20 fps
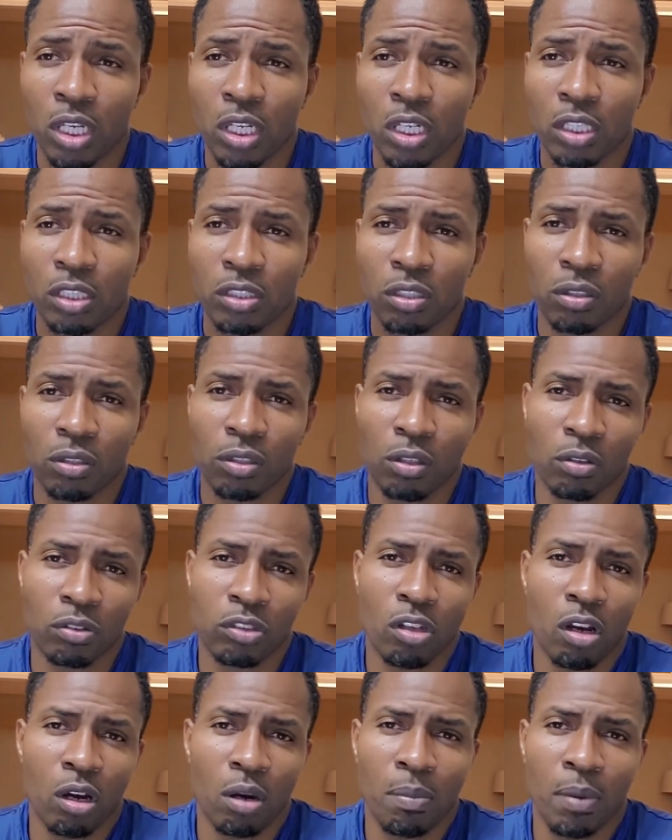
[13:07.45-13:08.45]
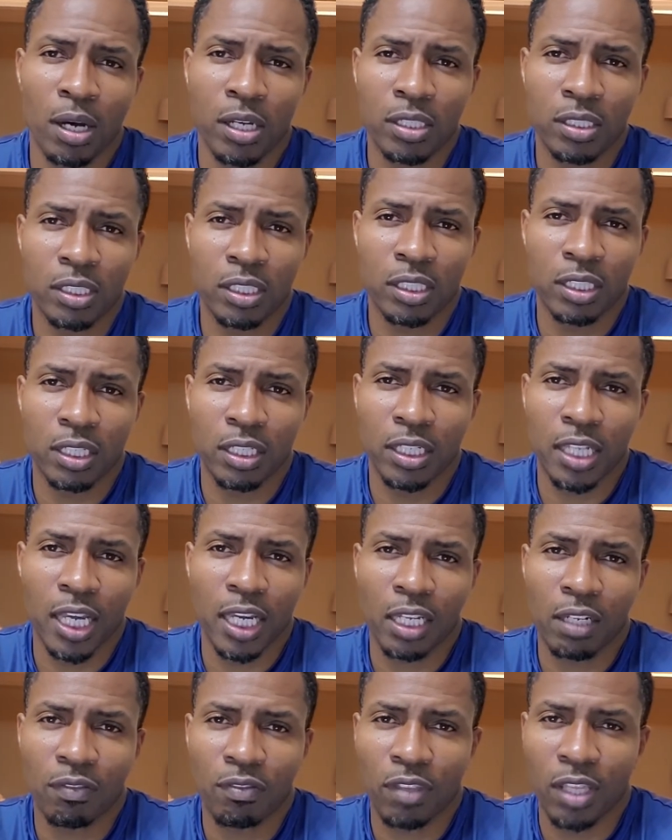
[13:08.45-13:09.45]
So don't talk about the
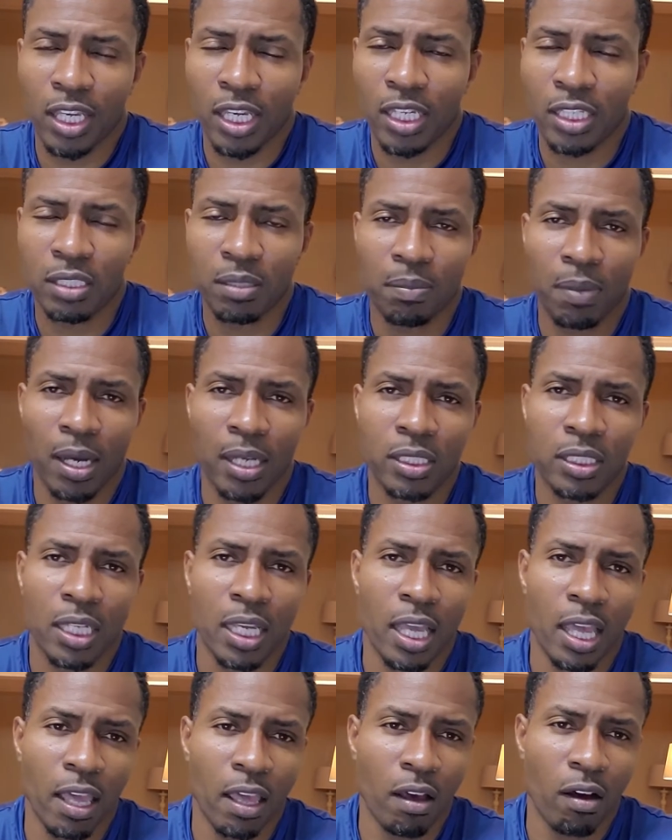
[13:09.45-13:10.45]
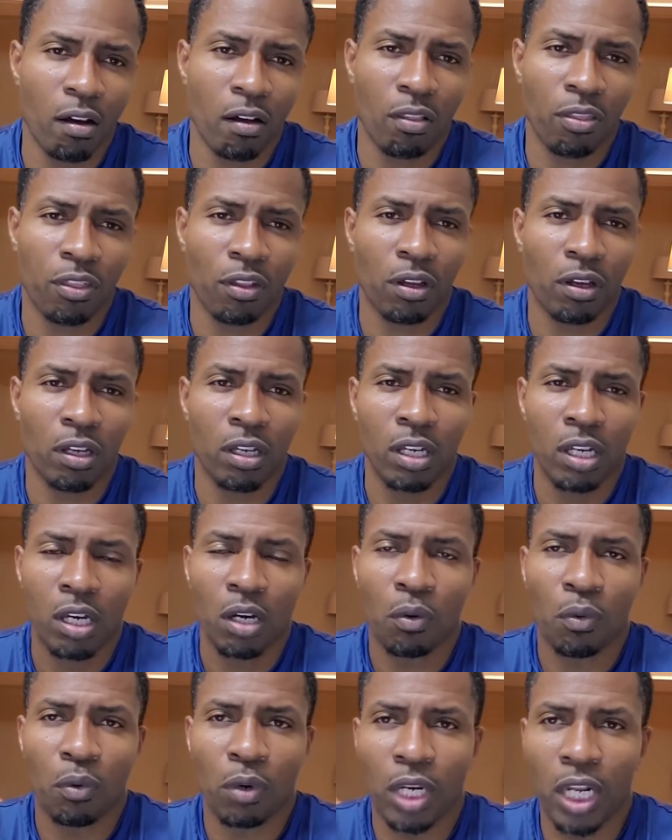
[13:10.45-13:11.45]
negative things about your health or
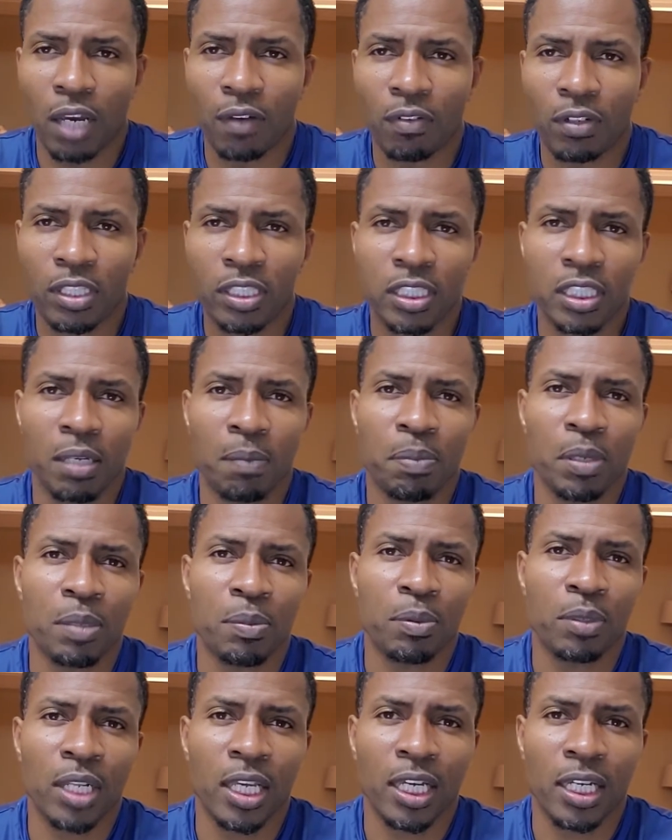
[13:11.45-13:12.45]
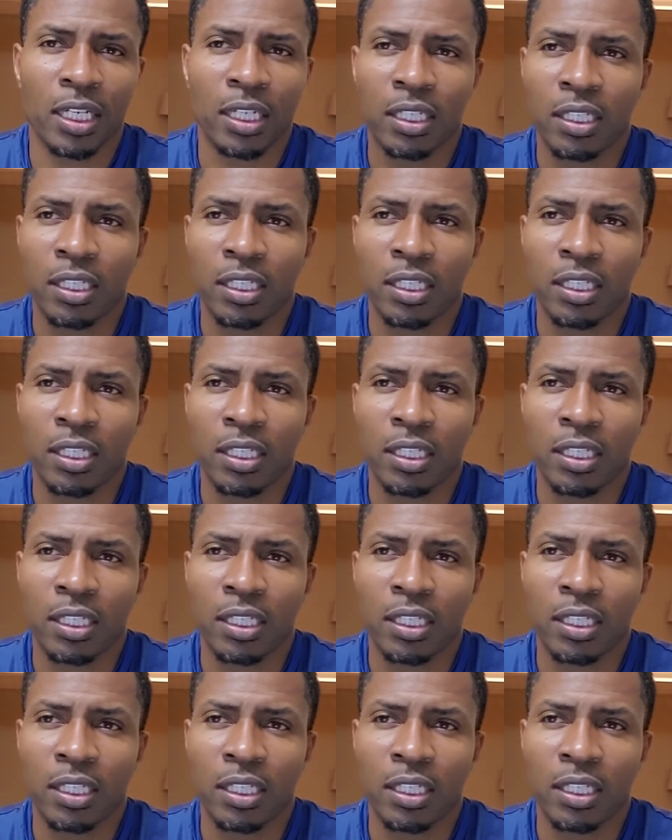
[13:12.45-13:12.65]
whatever. It's some people that,